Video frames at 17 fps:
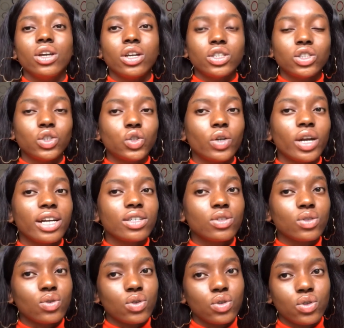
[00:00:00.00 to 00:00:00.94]
you should try
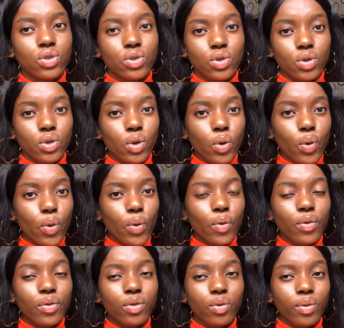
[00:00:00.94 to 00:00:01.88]
to
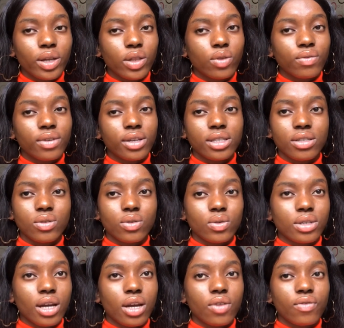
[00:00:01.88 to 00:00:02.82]
slow the rate of eating
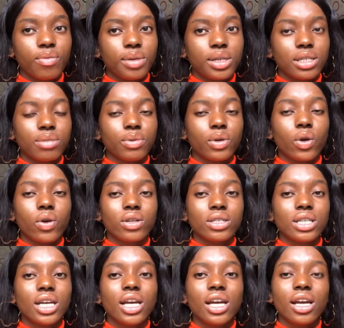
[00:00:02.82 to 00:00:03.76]
those kind of meats
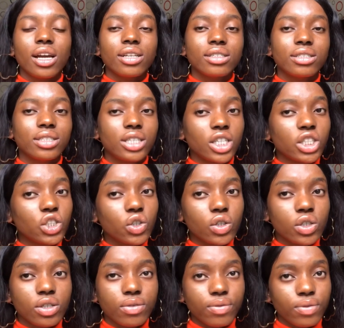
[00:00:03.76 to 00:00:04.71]
because it is
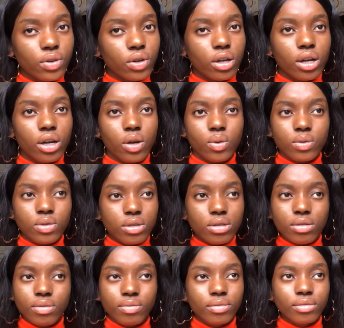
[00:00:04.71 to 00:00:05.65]
dangerous for your
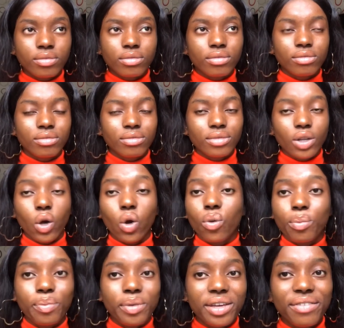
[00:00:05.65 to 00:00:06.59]
health.
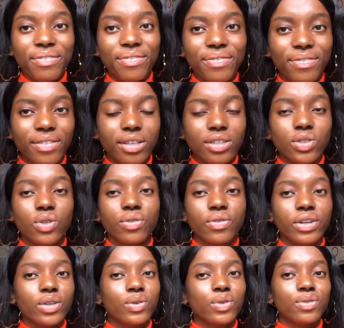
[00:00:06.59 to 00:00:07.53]
Corned beef is not
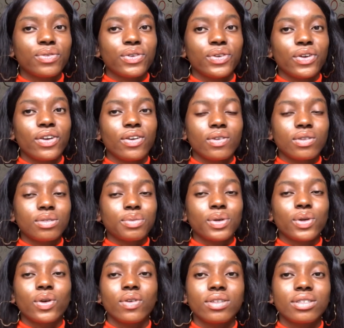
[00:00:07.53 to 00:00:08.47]
very good for your health
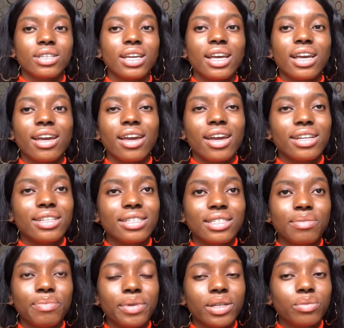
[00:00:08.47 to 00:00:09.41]
because it
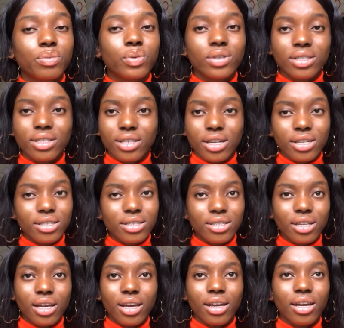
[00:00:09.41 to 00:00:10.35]
is being processed
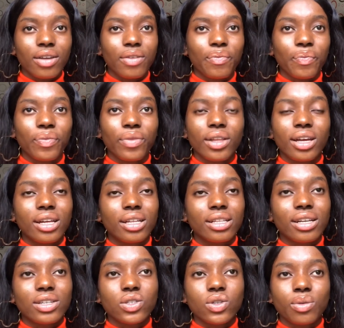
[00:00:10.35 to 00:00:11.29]
and
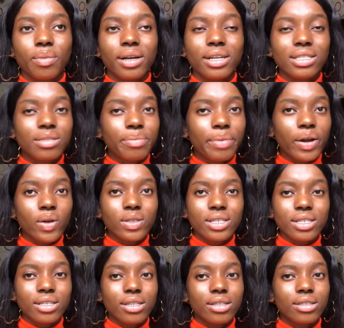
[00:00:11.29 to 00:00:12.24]
there are some
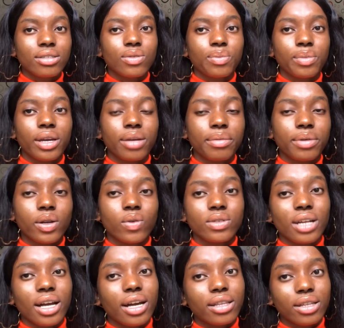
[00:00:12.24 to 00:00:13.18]
antibiotics and some
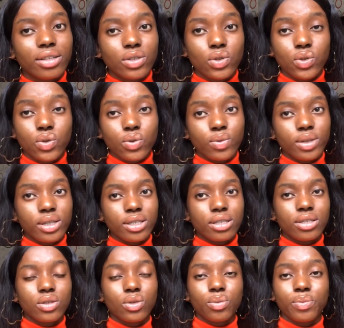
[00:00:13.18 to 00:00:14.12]
chemicals added to
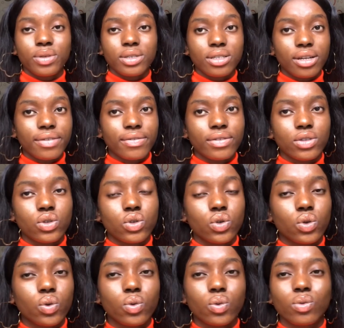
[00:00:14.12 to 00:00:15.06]
it to preserve it.
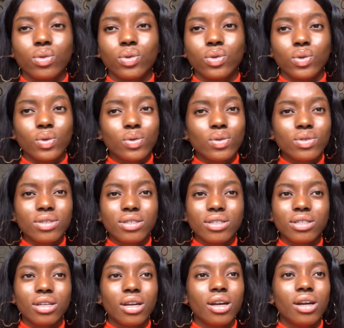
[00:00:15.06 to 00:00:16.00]
So
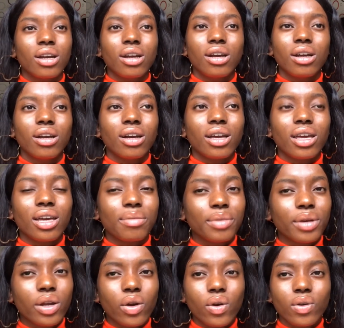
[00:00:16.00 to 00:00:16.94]
those
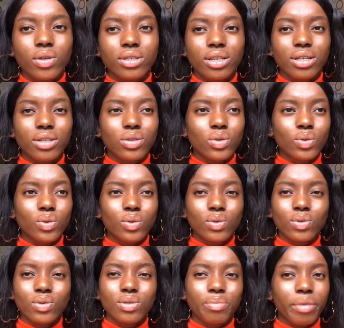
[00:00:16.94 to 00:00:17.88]
chemicals and
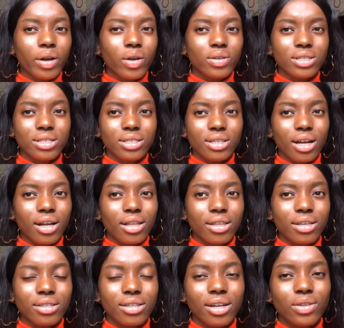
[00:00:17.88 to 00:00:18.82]
those biotics
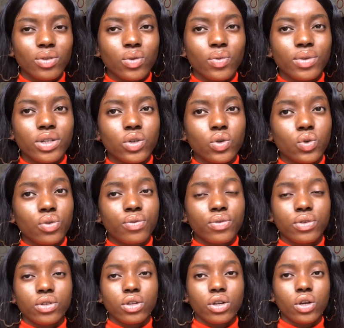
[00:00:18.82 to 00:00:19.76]
added are not really good
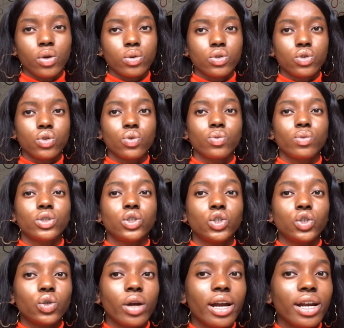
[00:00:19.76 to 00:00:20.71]
for the health. So we
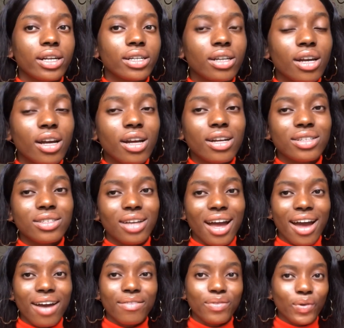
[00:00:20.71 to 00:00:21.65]
should try to
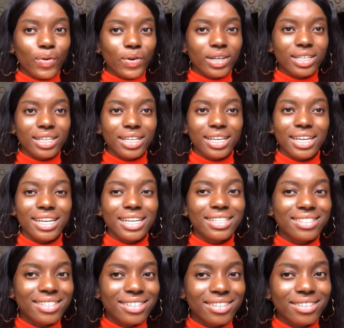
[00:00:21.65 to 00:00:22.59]
avoid
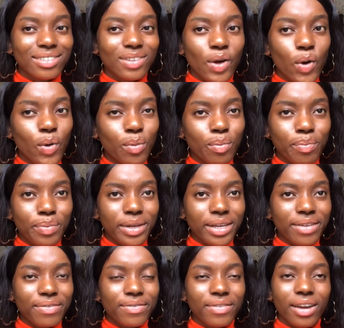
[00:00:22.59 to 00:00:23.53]
eating corned
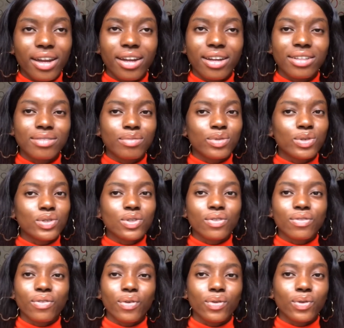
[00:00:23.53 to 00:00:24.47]
beef and most
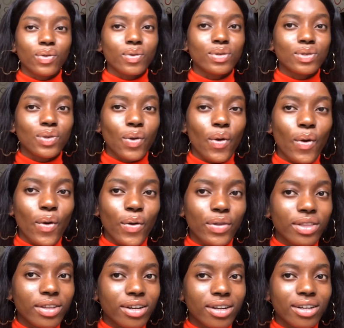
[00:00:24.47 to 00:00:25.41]
of those
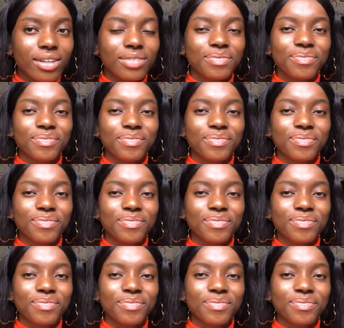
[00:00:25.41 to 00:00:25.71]
other